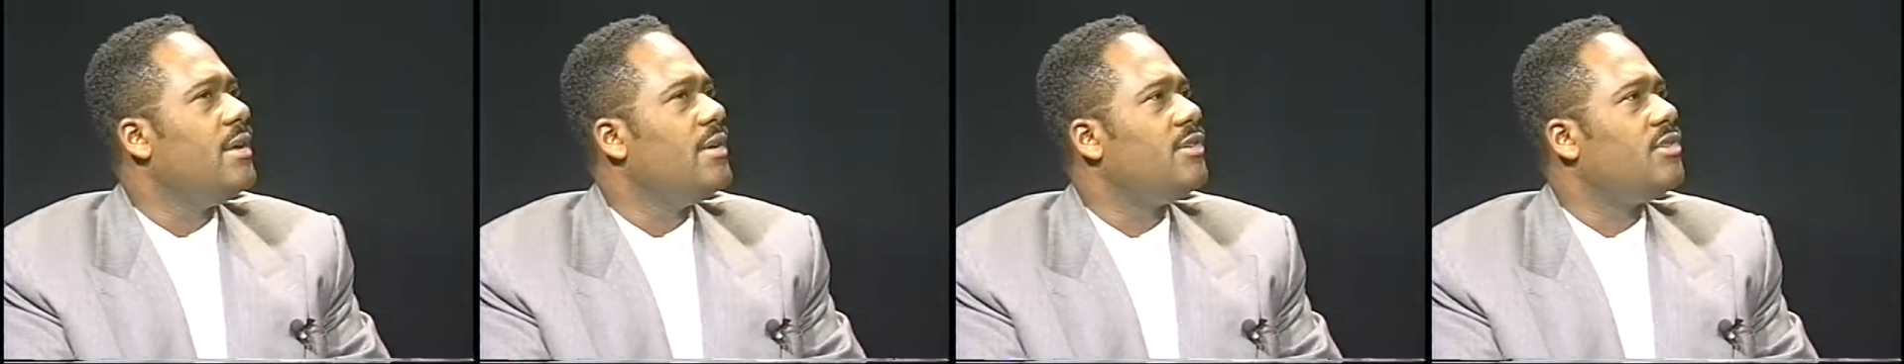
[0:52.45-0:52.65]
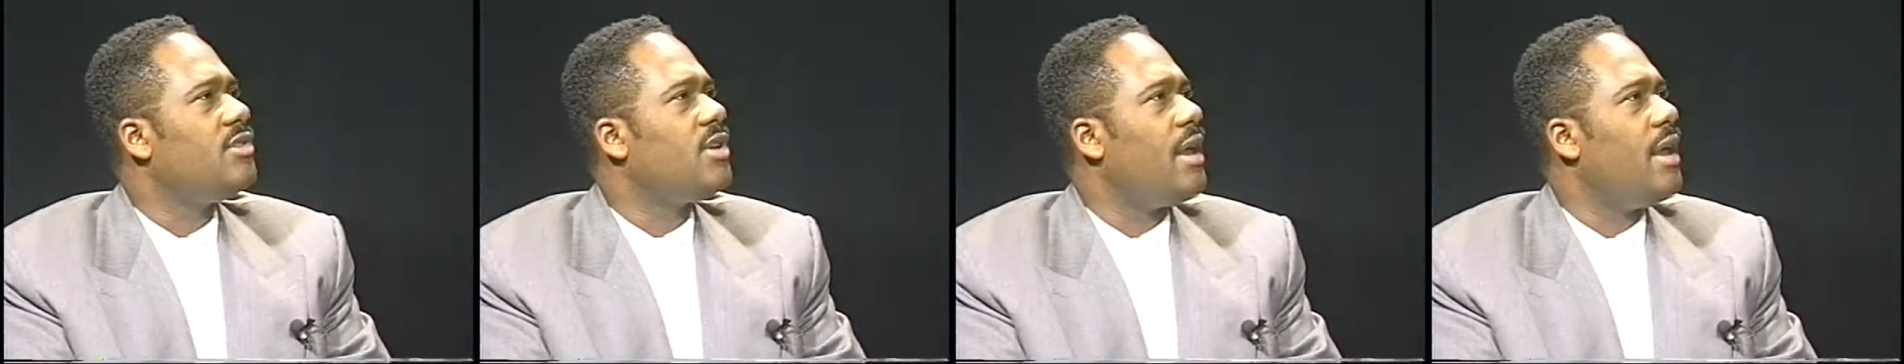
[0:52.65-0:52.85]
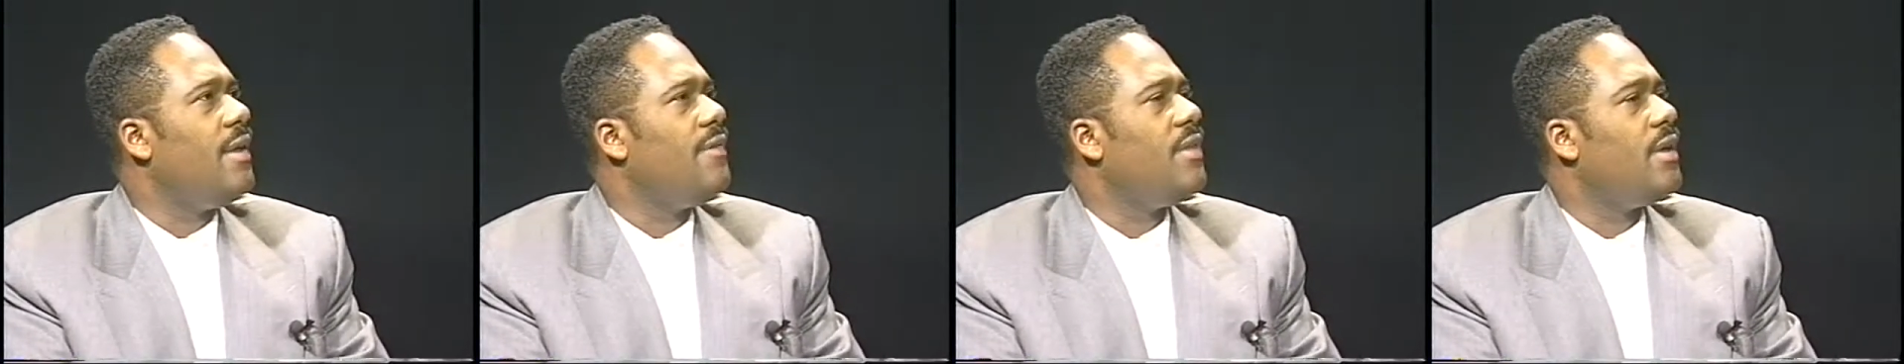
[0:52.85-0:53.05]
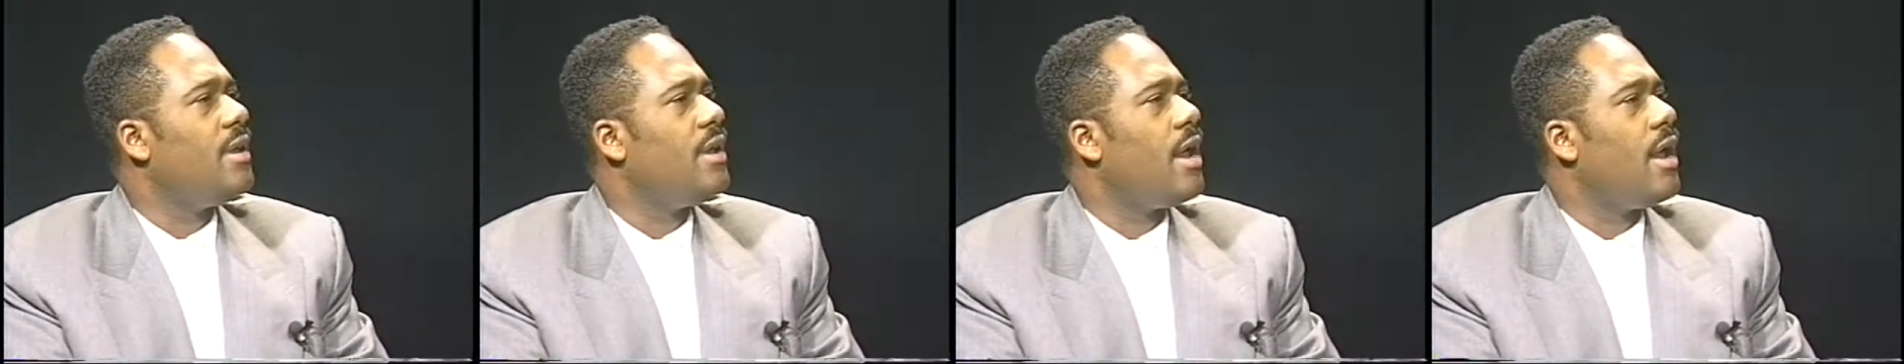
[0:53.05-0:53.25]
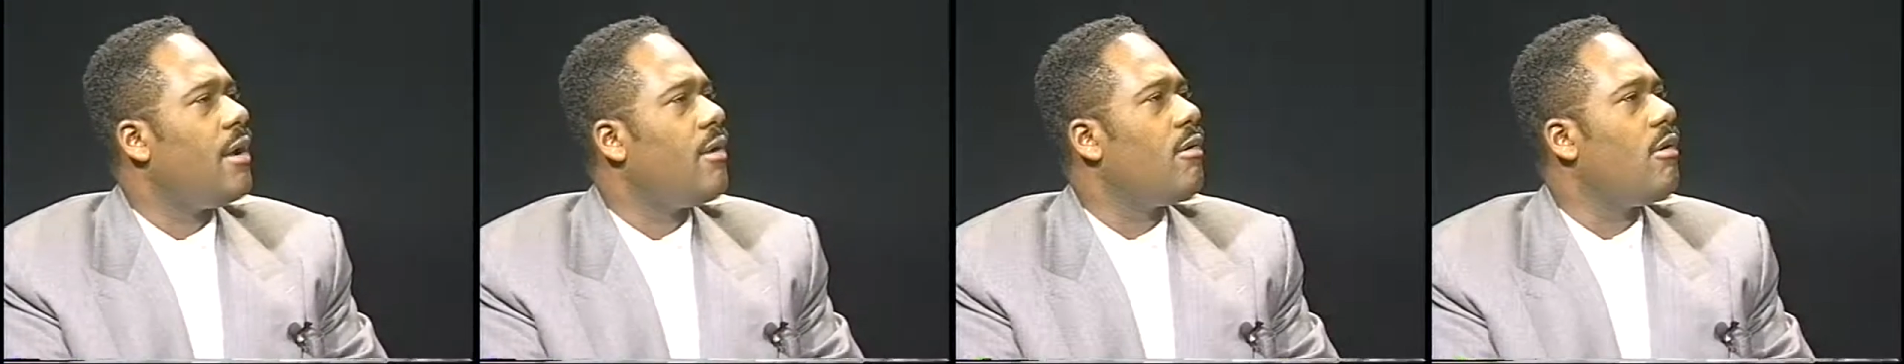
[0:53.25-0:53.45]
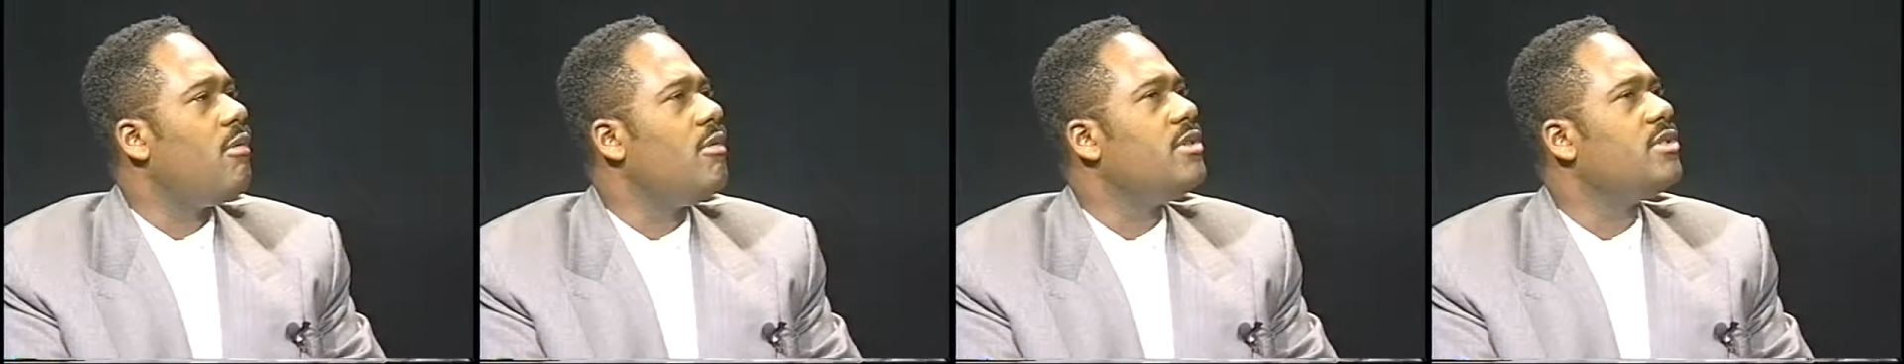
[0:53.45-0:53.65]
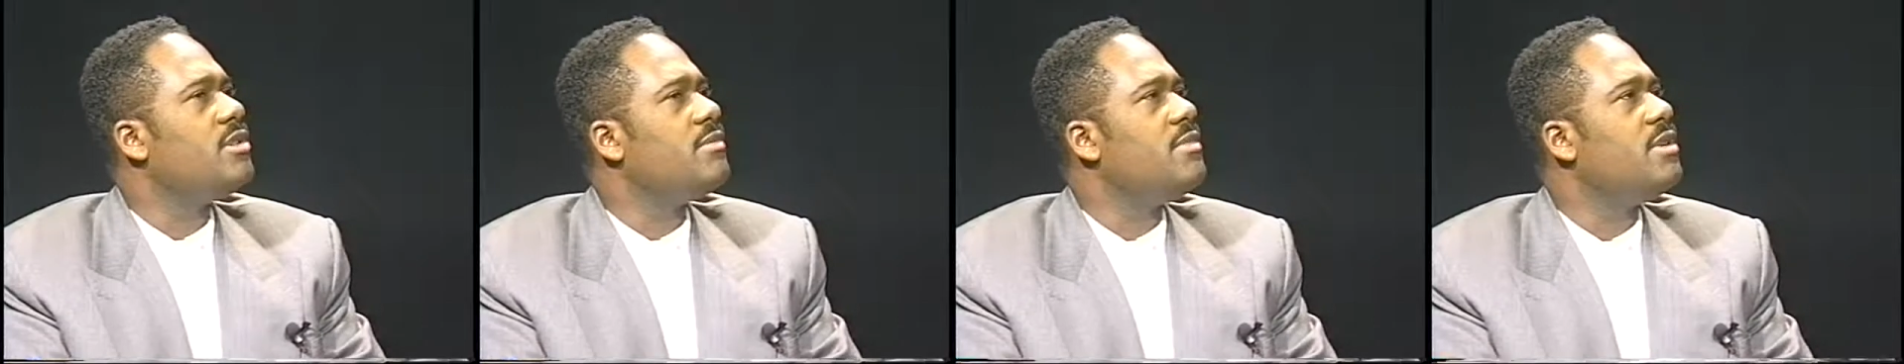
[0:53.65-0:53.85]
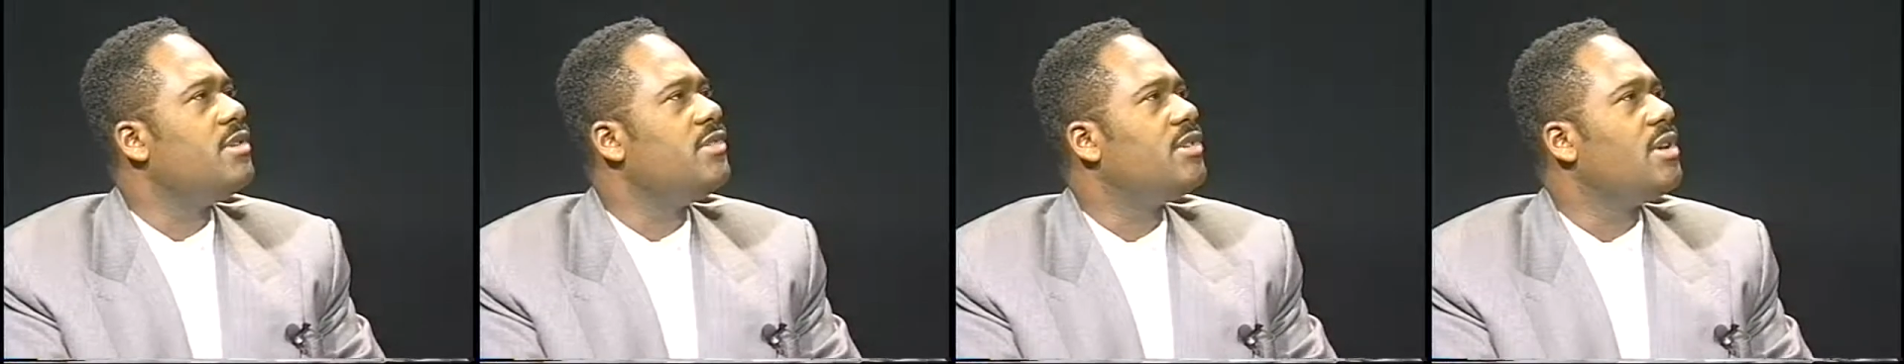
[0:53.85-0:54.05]
say that
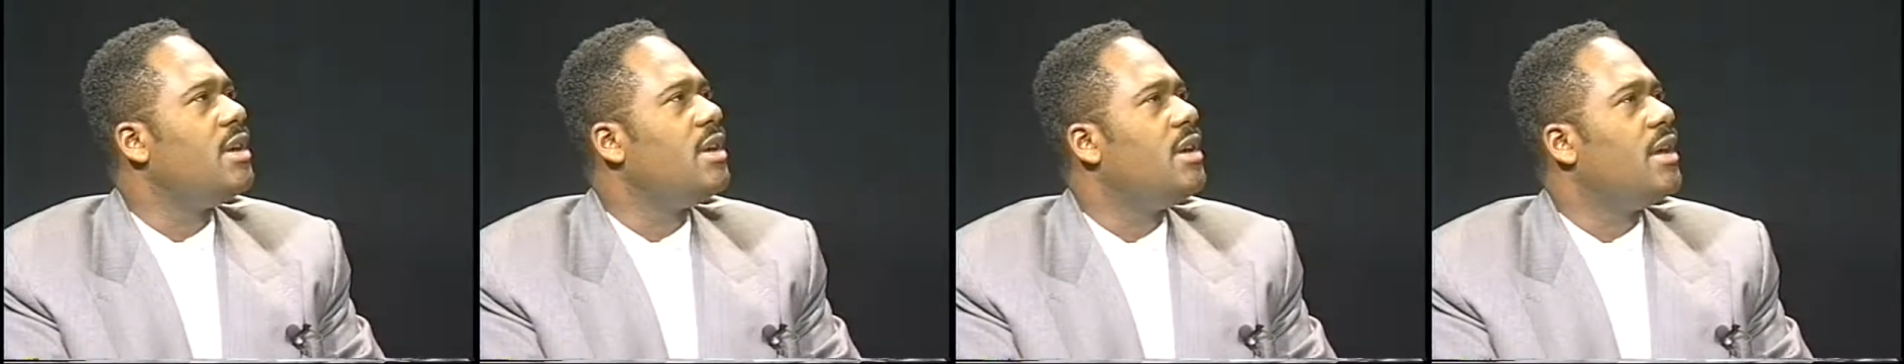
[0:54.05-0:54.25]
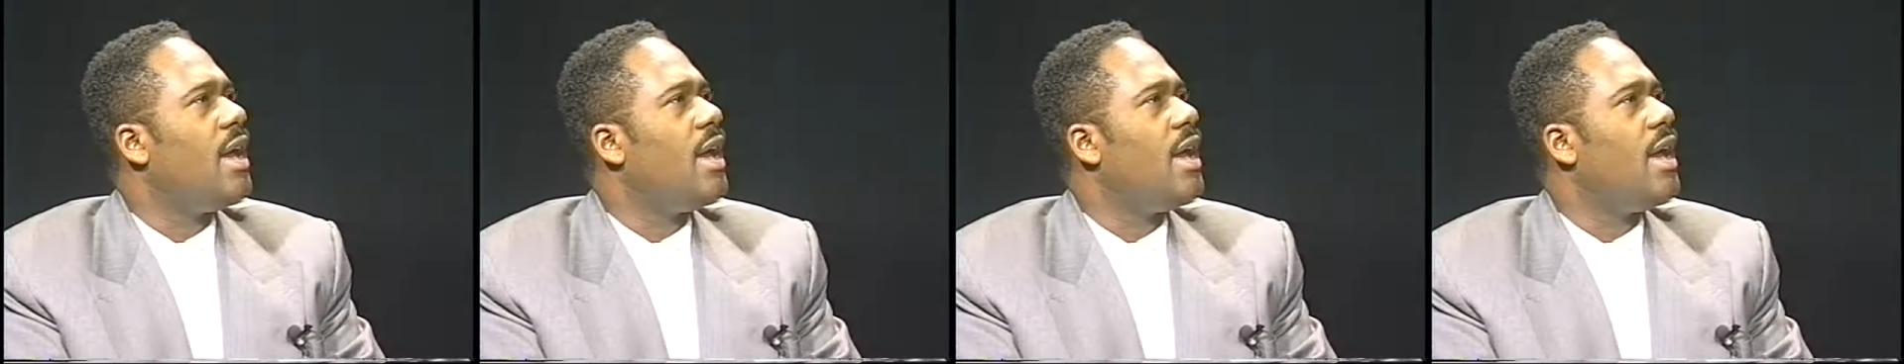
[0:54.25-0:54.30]
heroism is